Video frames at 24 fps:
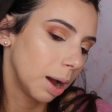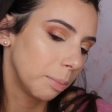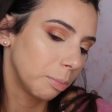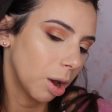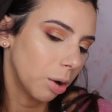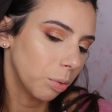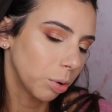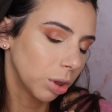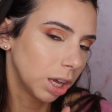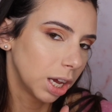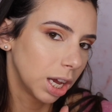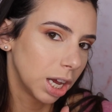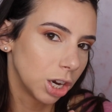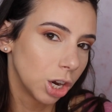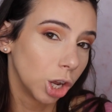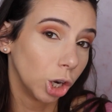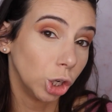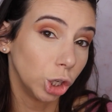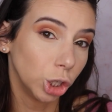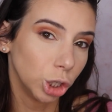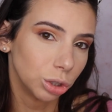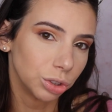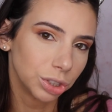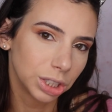I'm not really into
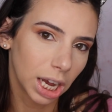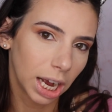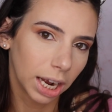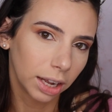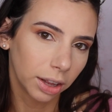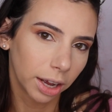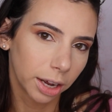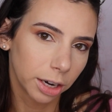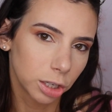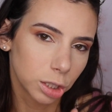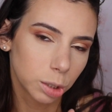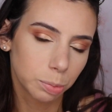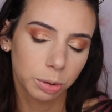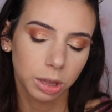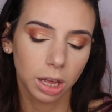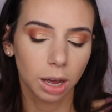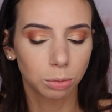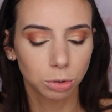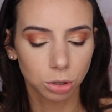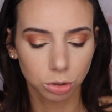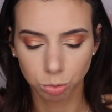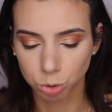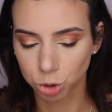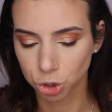loose highlighters, but
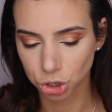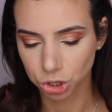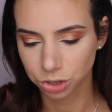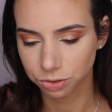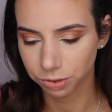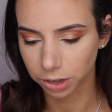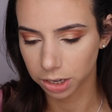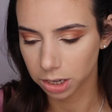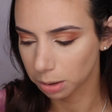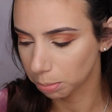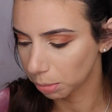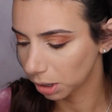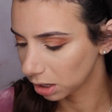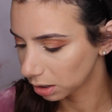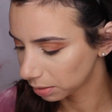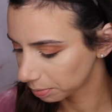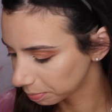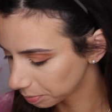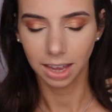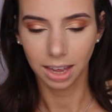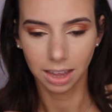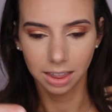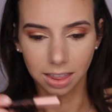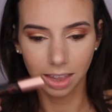that one was just fun to me.
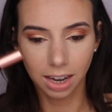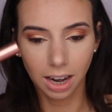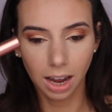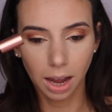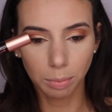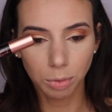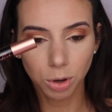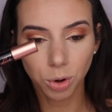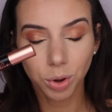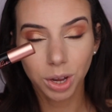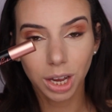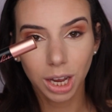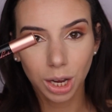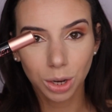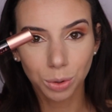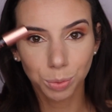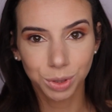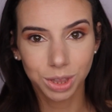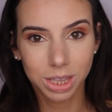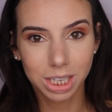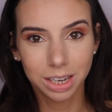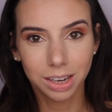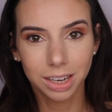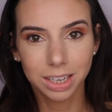And then I'm going in
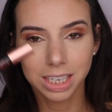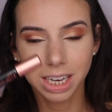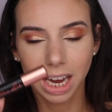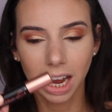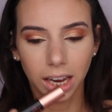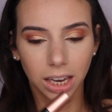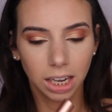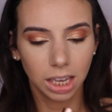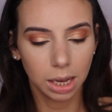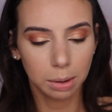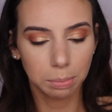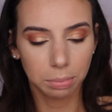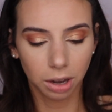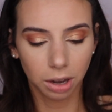with the Tiny